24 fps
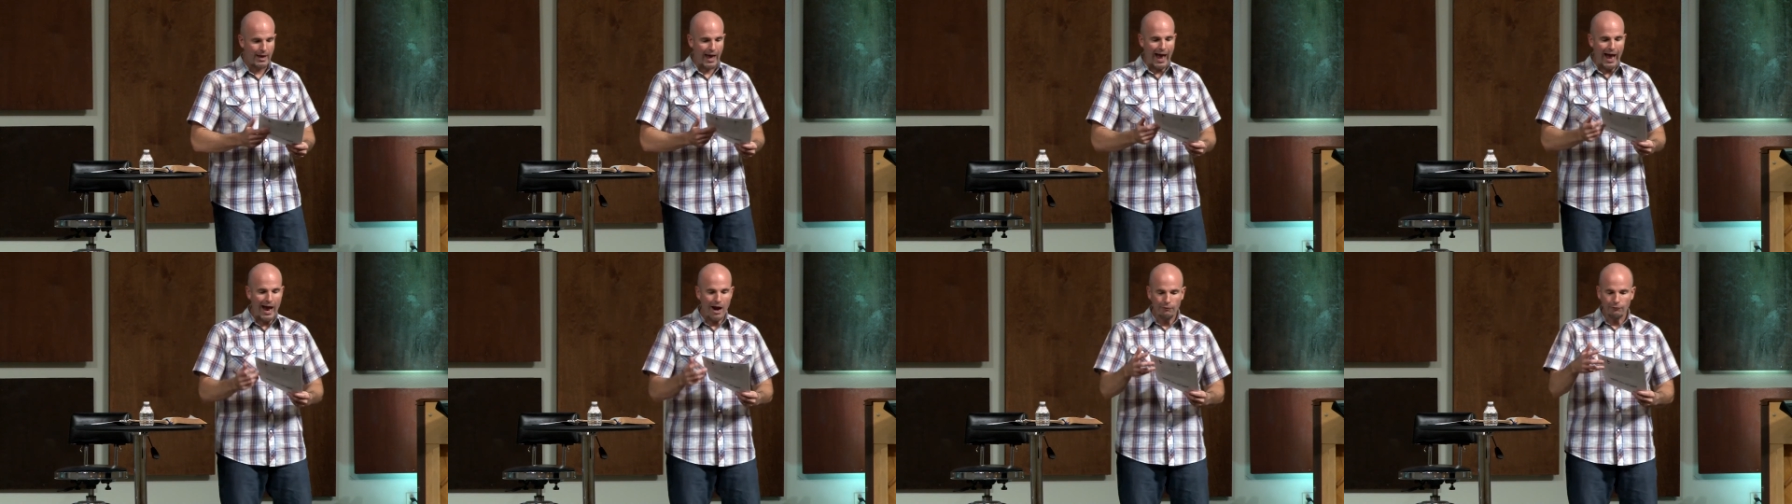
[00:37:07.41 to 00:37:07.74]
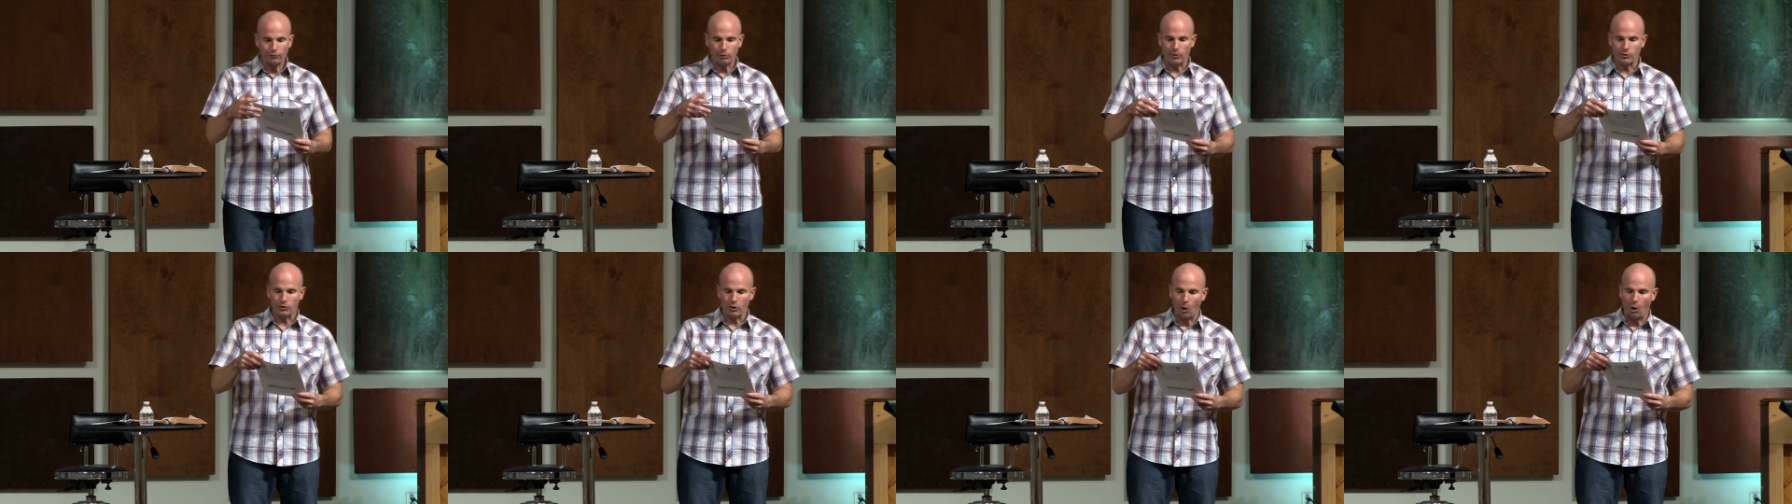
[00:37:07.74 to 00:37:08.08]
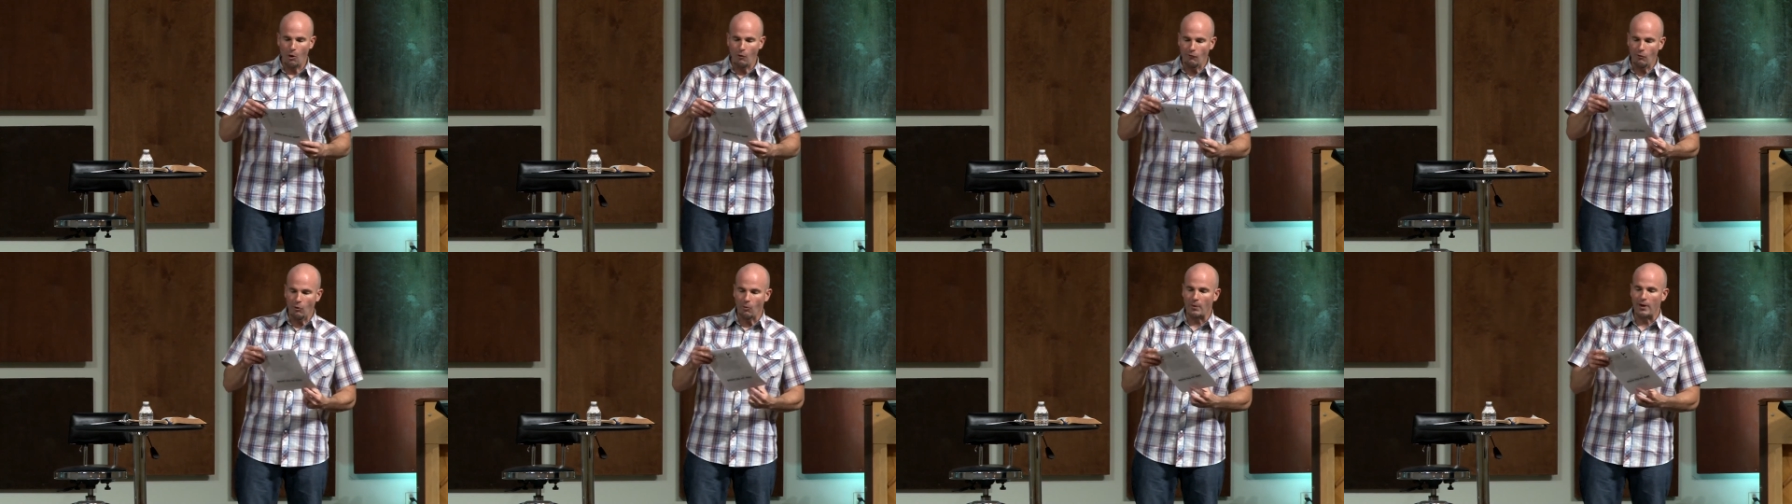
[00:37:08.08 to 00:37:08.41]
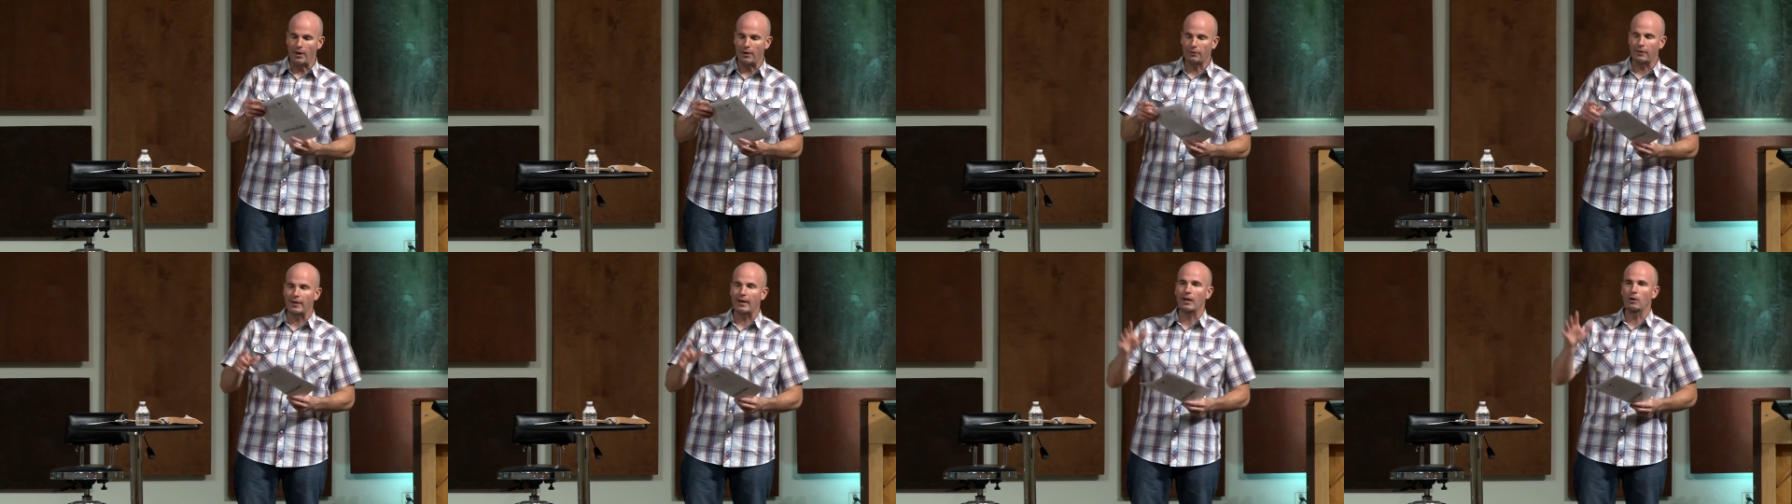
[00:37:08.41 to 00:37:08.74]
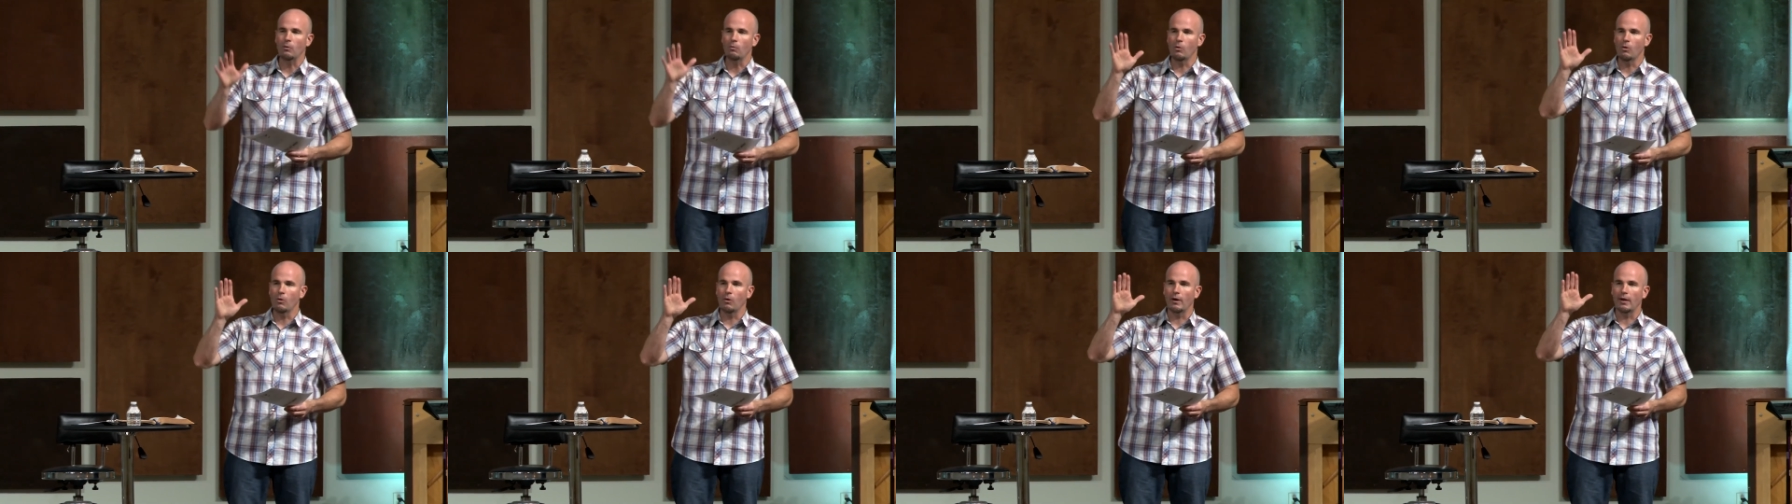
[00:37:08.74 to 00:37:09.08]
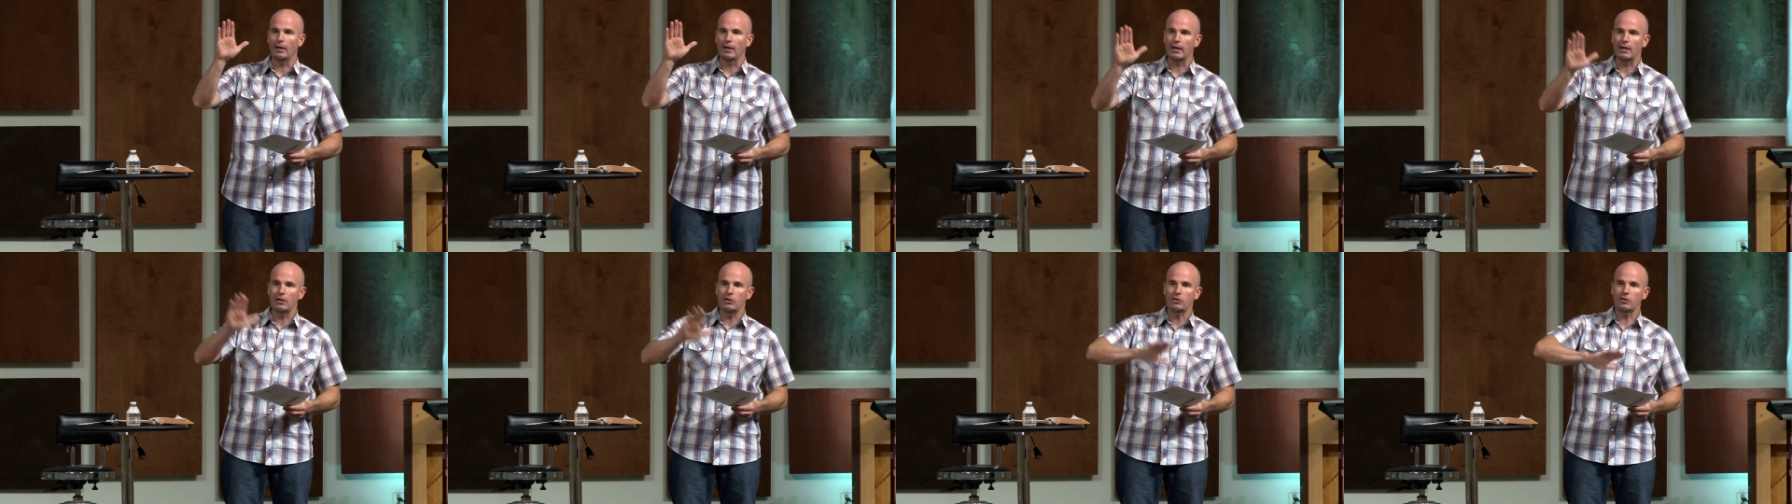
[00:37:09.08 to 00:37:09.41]
After it's over with, it
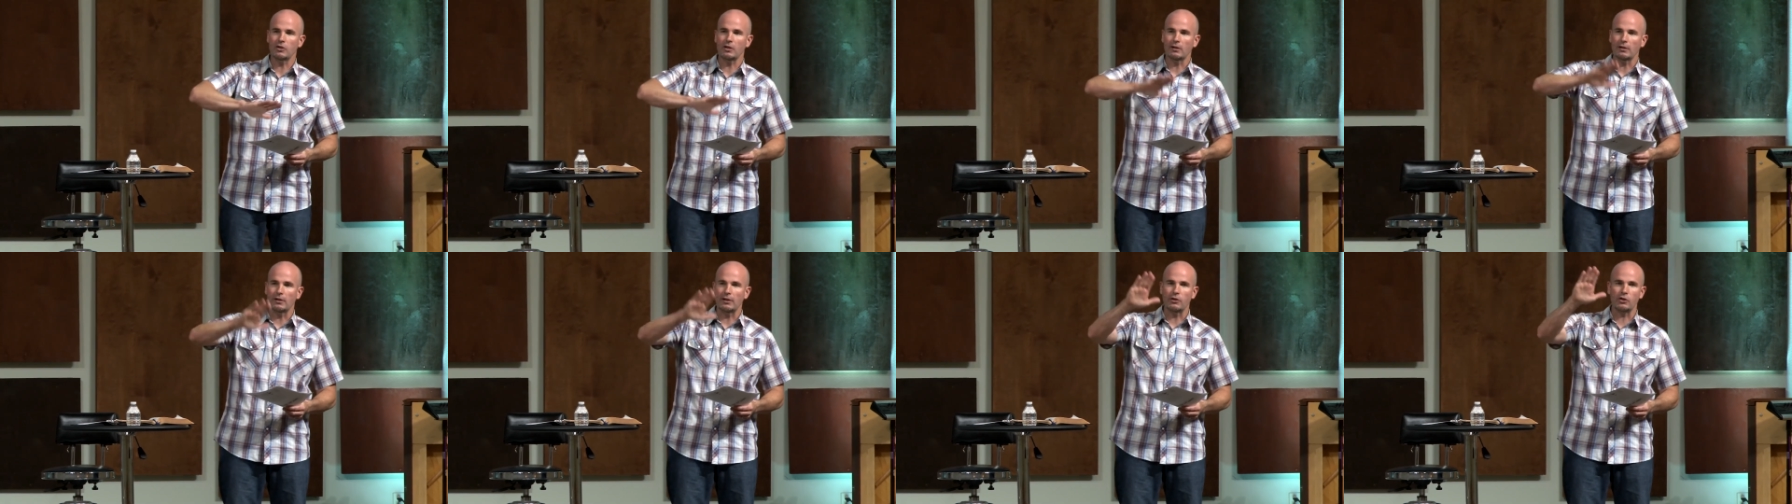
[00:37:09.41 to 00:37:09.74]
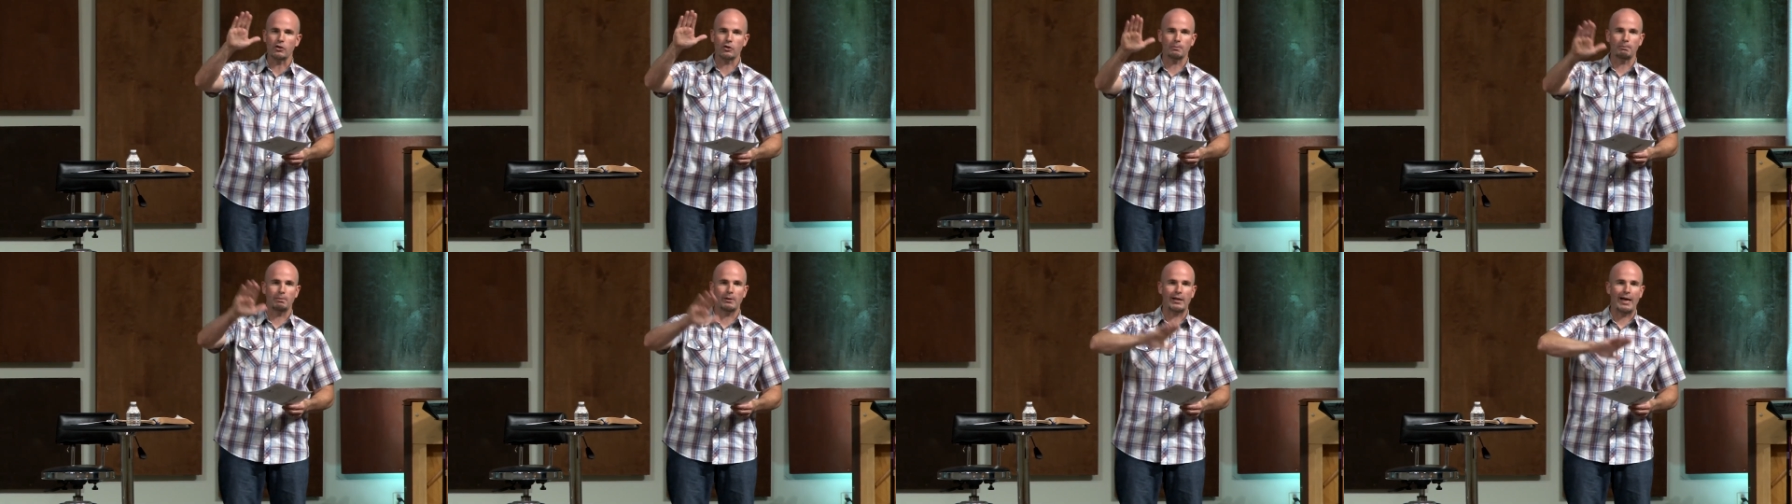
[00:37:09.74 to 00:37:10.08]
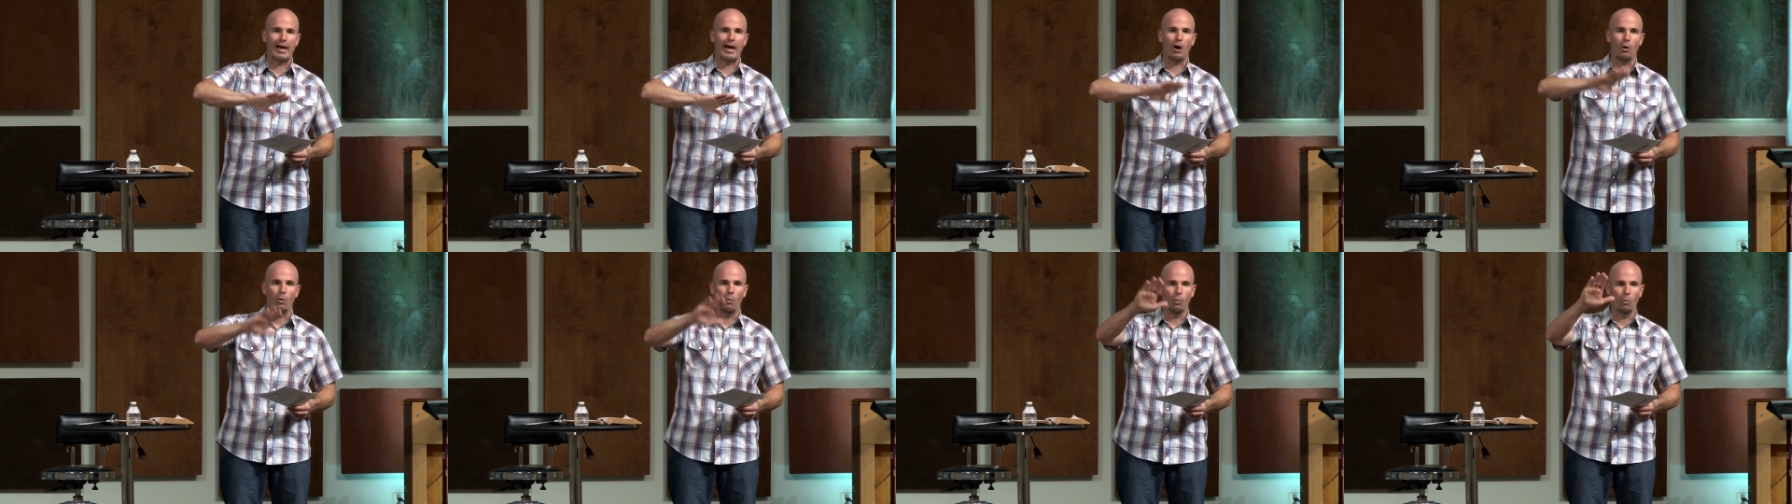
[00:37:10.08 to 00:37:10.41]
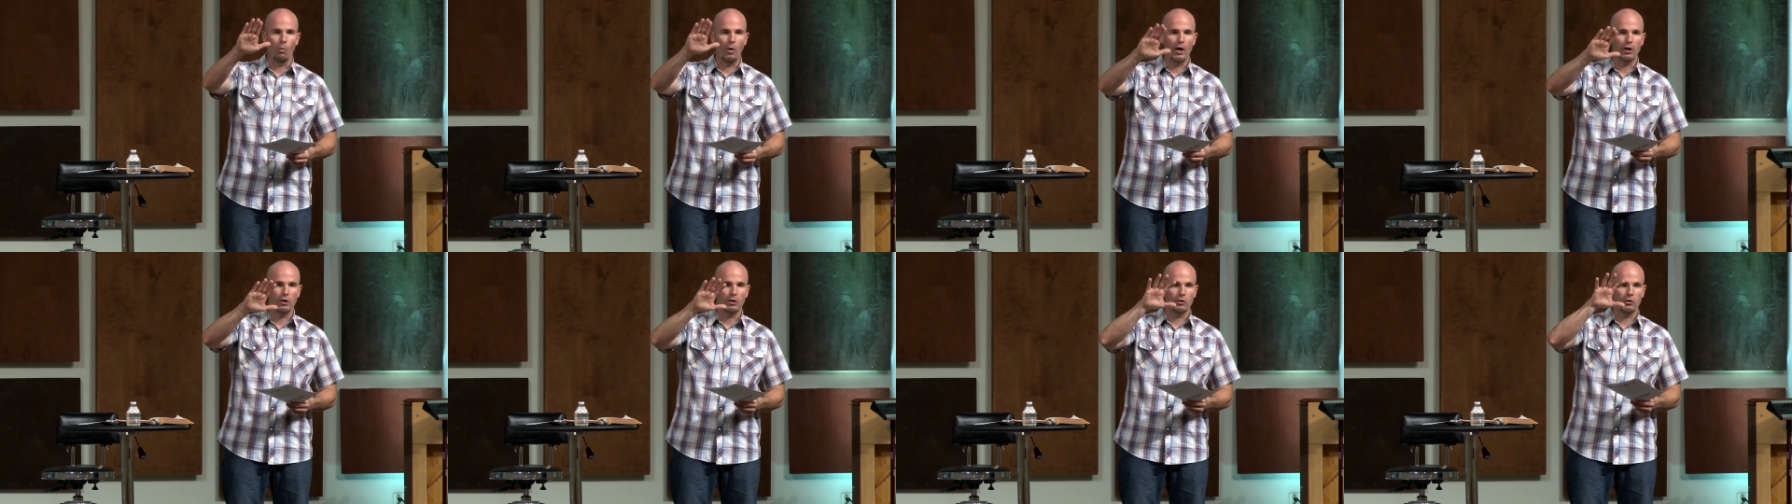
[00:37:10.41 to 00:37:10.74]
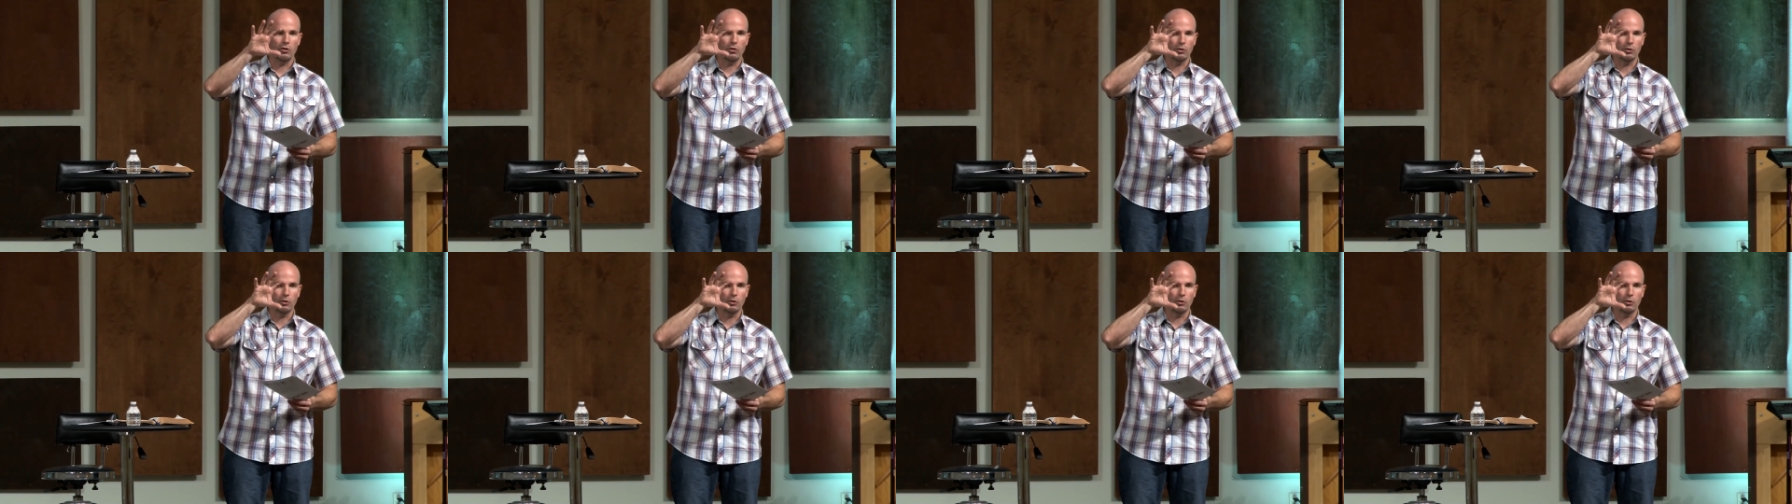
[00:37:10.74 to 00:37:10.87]
will instantly spit out what